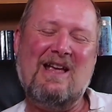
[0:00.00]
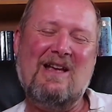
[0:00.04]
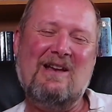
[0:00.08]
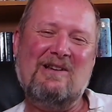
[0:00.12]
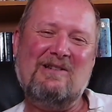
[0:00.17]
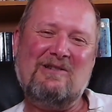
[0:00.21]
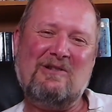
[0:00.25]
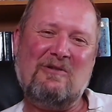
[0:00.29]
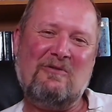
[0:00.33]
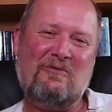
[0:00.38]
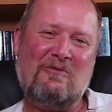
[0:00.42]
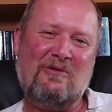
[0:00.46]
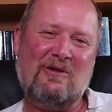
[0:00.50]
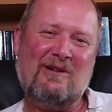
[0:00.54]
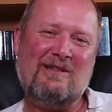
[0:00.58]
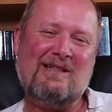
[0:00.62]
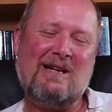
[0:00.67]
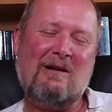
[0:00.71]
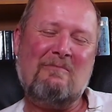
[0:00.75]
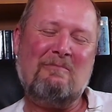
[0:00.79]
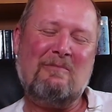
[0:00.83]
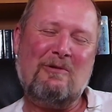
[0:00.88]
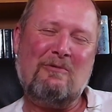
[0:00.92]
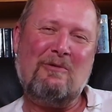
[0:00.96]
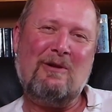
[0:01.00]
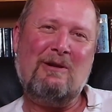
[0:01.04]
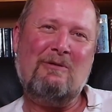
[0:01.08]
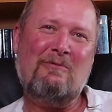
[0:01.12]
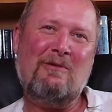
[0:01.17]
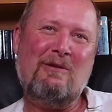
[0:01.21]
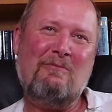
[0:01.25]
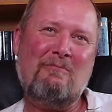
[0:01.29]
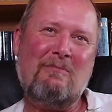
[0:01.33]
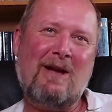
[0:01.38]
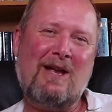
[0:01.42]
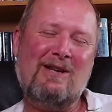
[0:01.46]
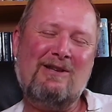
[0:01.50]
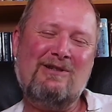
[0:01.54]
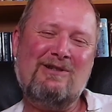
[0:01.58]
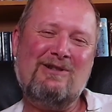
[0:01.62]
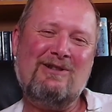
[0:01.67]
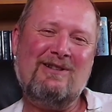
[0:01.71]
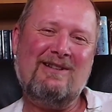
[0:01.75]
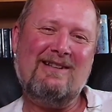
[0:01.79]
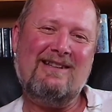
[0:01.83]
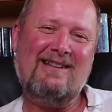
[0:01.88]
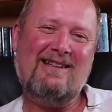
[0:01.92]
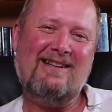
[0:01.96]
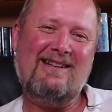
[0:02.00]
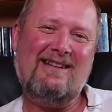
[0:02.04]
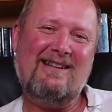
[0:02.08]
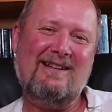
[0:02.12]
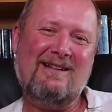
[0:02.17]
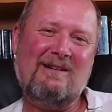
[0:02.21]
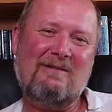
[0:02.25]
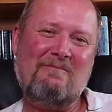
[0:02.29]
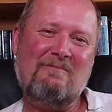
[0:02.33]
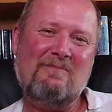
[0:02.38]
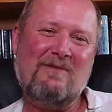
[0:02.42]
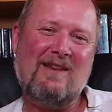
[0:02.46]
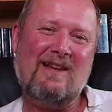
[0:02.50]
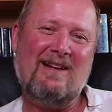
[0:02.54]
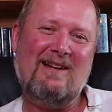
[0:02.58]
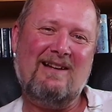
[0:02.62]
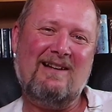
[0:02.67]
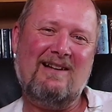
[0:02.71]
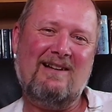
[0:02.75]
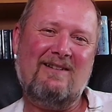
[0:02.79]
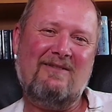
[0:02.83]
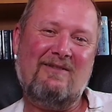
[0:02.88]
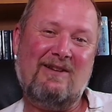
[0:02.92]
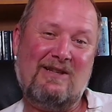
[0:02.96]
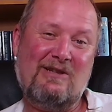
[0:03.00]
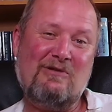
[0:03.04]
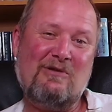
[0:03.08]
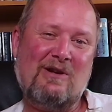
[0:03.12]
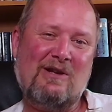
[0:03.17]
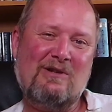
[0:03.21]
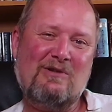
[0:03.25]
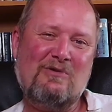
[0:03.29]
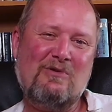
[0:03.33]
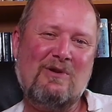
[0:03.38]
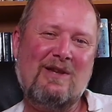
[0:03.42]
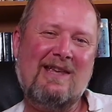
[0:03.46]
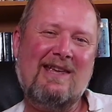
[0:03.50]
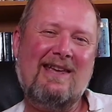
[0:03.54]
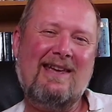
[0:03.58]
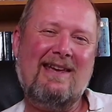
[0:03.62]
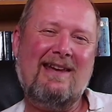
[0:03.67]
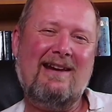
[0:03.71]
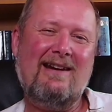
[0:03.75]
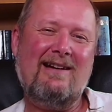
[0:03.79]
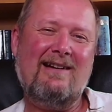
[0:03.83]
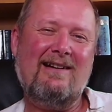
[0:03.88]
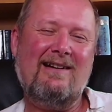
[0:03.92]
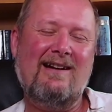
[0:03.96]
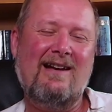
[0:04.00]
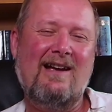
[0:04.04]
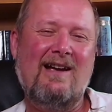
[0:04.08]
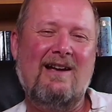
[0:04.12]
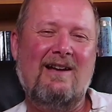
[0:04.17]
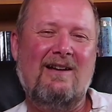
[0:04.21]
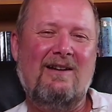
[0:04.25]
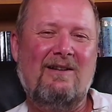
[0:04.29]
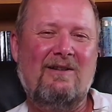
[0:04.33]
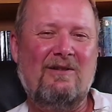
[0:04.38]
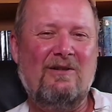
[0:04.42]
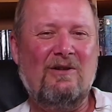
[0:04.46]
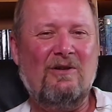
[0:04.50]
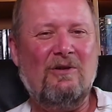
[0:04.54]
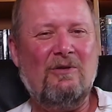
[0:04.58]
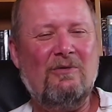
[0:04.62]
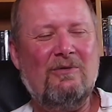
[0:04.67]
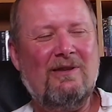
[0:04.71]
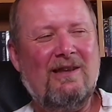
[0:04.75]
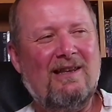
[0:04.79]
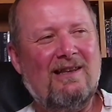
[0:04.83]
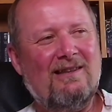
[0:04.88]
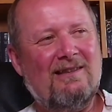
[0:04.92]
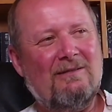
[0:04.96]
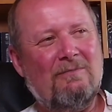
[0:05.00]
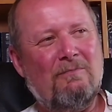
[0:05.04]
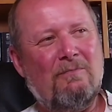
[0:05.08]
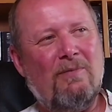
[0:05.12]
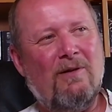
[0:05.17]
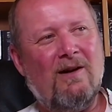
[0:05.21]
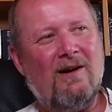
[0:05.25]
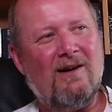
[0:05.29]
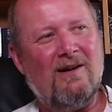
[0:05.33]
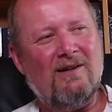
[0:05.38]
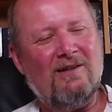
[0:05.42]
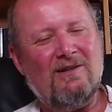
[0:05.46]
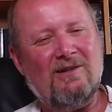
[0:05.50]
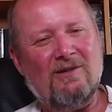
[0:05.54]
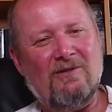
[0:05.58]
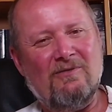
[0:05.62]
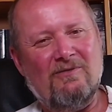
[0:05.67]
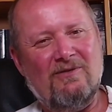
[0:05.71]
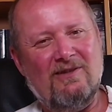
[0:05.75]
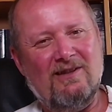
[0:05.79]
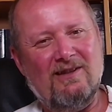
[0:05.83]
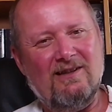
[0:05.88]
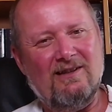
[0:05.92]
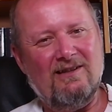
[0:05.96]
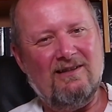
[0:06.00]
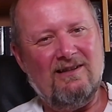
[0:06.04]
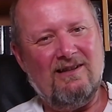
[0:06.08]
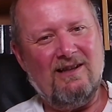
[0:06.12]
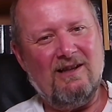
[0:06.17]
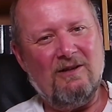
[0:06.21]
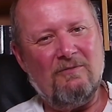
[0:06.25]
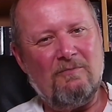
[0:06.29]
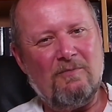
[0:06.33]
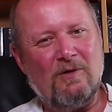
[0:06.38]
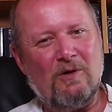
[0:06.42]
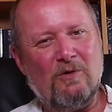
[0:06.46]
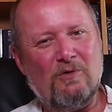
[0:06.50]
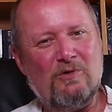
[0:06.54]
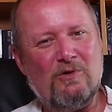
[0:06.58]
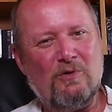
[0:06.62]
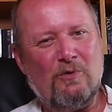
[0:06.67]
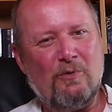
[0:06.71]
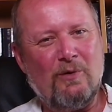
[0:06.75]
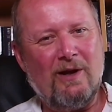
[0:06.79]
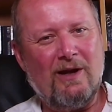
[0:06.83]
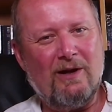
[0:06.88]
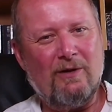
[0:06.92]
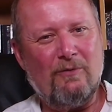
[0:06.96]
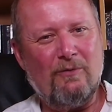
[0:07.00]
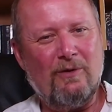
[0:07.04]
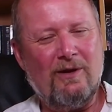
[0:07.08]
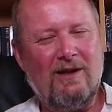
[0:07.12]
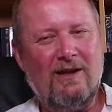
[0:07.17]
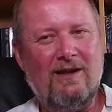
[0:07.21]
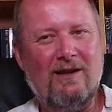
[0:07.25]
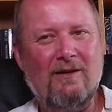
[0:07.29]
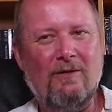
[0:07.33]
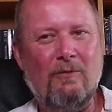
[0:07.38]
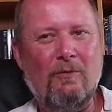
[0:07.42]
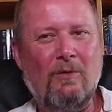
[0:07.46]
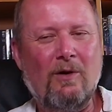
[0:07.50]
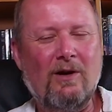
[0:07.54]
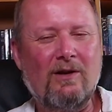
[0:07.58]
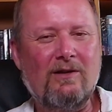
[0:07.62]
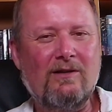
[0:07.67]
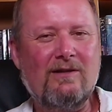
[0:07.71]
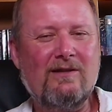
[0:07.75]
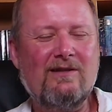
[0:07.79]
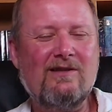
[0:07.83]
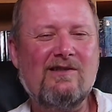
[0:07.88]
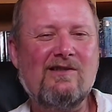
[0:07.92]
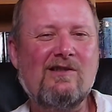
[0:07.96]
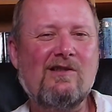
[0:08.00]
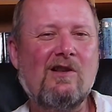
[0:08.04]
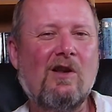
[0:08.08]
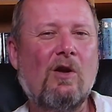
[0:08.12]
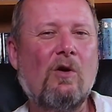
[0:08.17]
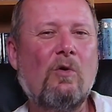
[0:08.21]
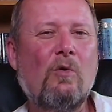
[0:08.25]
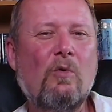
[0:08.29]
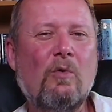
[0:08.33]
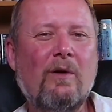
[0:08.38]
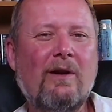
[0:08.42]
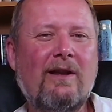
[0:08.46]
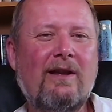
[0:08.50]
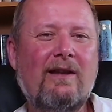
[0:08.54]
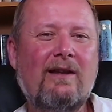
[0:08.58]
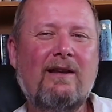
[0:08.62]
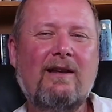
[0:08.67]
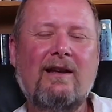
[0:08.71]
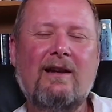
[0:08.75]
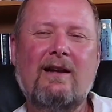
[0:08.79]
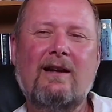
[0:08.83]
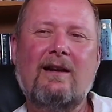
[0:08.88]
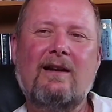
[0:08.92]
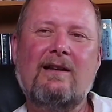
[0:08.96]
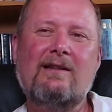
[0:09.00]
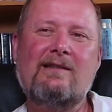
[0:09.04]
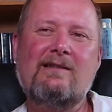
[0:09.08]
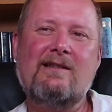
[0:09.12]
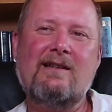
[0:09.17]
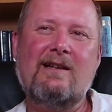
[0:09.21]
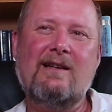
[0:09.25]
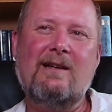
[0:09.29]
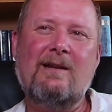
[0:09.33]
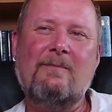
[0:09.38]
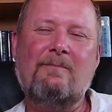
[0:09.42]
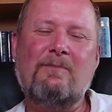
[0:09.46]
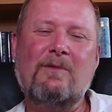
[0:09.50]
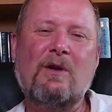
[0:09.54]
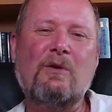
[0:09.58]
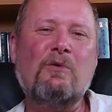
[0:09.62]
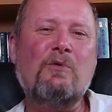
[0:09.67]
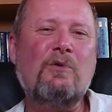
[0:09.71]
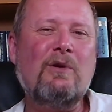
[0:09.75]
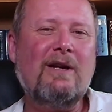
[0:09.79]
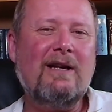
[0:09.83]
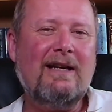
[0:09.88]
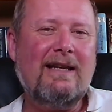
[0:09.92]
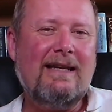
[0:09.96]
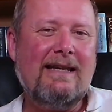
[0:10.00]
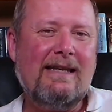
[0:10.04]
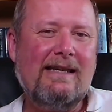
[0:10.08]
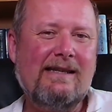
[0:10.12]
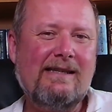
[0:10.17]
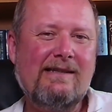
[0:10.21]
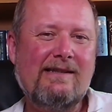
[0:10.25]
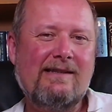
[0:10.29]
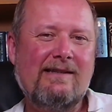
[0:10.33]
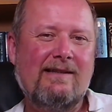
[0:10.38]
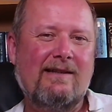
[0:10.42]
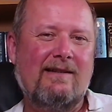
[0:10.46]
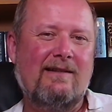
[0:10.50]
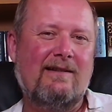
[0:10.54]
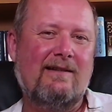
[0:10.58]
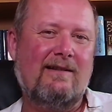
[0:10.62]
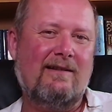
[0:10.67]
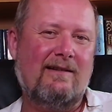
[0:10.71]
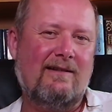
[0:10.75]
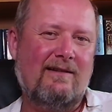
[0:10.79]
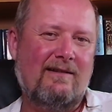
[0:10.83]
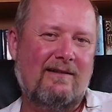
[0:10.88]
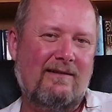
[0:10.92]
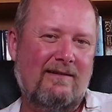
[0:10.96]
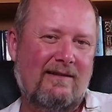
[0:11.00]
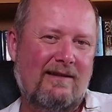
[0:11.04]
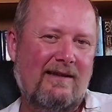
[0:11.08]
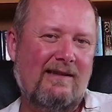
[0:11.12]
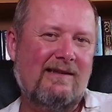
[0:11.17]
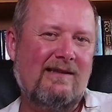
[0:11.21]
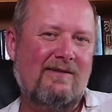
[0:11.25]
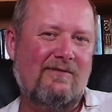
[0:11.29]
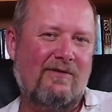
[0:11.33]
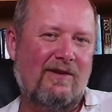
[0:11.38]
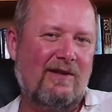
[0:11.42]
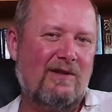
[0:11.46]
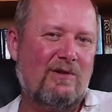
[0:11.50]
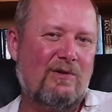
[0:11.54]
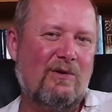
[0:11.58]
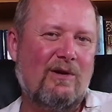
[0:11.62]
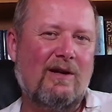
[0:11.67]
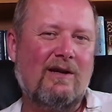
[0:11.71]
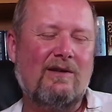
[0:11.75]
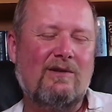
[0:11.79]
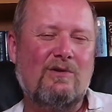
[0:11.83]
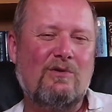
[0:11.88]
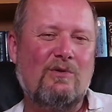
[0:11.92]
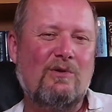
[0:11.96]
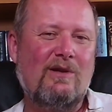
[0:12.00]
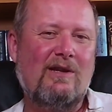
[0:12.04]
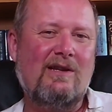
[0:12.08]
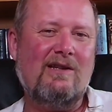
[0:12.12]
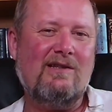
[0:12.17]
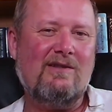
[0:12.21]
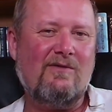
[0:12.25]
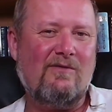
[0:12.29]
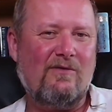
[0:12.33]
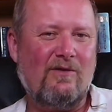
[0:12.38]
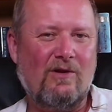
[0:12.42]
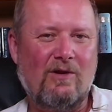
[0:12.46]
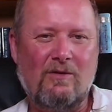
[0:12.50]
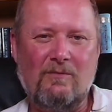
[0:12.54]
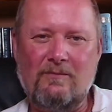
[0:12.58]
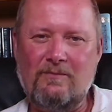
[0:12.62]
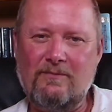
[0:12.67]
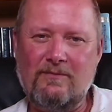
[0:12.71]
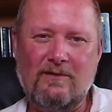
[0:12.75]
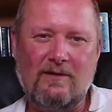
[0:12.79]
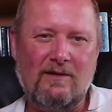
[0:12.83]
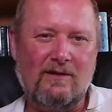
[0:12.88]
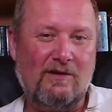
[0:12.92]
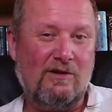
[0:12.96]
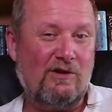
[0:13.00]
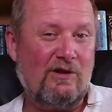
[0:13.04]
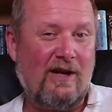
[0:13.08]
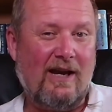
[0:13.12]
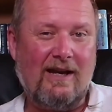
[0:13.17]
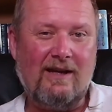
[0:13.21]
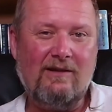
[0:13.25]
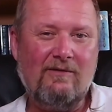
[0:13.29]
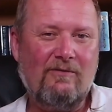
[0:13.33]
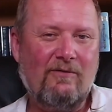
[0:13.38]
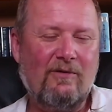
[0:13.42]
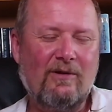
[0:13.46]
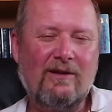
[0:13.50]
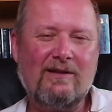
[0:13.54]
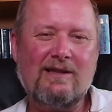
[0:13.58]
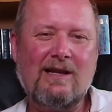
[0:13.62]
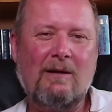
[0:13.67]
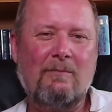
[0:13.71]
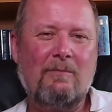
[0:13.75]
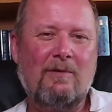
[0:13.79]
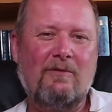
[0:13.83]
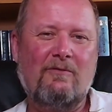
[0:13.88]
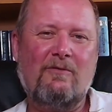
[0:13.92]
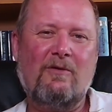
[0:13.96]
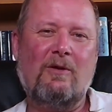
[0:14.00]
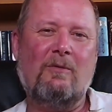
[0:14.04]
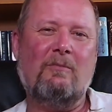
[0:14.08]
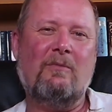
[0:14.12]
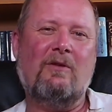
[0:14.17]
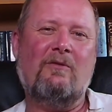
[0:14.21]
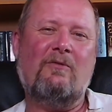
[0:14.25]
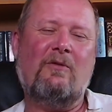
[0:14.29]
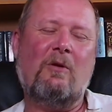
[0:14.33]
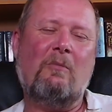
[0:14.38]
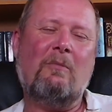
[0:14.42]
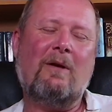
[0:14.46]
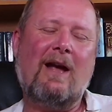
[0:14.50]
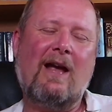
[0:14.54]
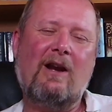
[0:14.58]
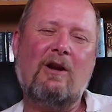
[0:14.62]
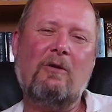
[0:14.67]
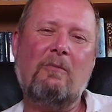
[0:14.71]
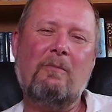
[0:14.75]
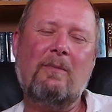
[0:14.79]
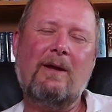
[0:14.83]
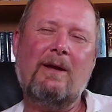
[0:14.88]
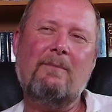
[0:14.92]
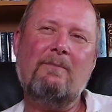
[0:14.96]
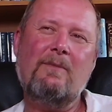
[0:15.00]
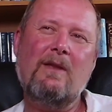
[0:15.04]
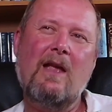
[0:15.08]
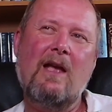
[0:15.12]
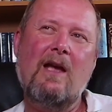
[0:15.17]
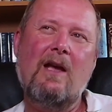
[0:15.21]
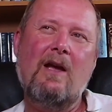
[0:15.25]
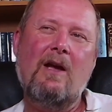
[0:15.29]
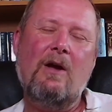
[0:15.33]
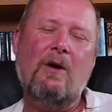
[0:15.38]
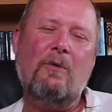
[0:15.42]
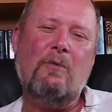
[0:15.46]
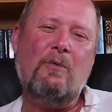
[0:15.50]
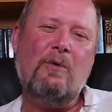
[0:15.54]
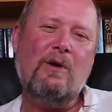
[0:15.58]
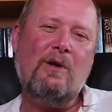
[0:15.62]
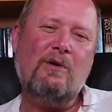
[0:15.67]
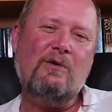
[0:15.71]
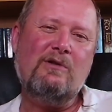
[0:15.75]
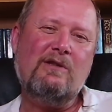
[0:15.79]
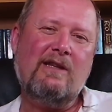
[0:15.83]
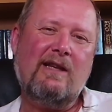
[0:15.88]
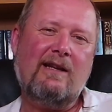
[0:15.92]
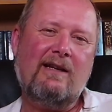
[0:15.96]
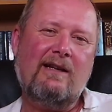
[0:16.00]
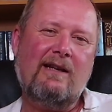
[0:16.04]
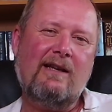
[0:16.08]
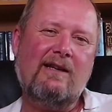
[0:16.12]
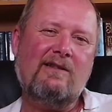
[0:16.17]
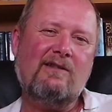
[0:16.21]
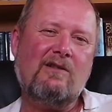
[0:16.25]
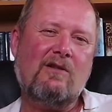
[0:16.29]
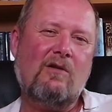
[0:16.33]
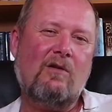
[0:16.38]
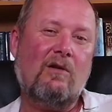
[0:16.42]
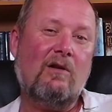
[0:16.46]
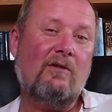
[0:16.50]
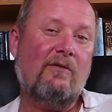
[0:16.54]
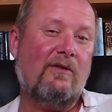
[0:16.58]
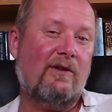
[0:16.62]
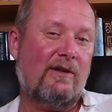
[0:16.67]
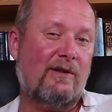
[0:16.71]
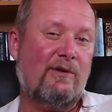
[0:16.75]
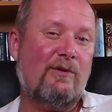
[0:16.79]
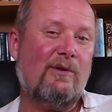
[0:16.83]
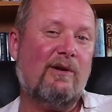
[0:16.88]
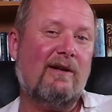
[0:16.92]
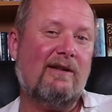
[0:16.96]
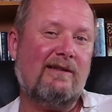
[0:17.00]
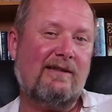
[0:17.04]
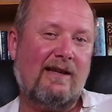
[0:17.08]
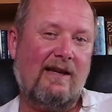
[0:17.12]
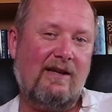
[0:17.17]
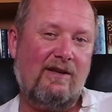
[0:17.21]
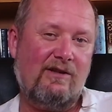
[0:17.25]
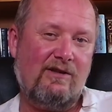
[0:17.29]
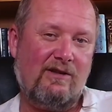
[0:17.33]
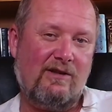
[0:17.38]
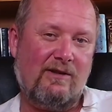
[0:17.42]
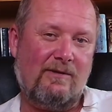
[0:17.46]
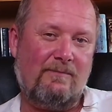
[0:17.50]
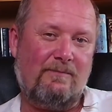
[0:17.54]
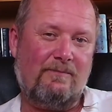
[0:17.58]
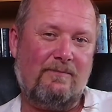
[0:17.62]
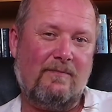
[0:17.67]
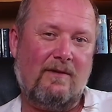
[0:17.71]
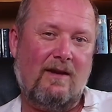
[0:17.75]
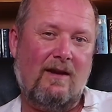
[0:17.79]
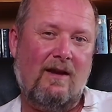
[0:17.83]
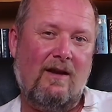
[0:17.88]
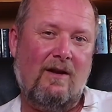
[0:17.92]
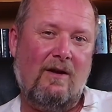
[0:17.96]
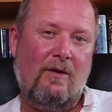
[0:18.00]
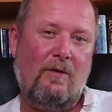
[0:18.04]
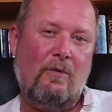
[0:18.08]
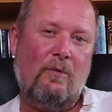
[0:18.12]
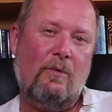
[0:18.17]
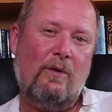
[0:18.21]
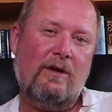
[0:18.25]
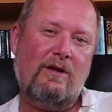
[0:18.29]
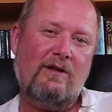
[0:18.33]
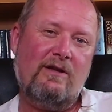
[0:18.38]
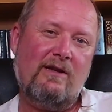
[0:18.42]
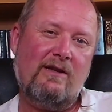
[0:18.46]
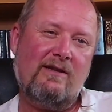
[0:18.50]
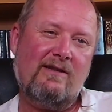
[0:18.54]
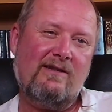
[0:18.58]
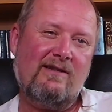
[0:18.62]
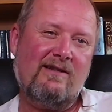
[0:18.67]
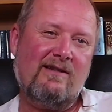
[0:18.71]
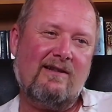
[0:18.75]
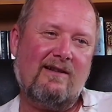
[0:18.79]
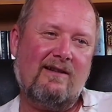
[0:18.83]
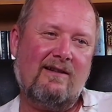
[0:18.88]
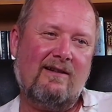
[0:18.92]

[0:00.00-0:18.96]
So, for example, when we mentioned the veteran tree care, that part of the approach where we want slowly, let's say, release these veteran trees from shade, for example, from canopy, we use techniques called veteranization, which is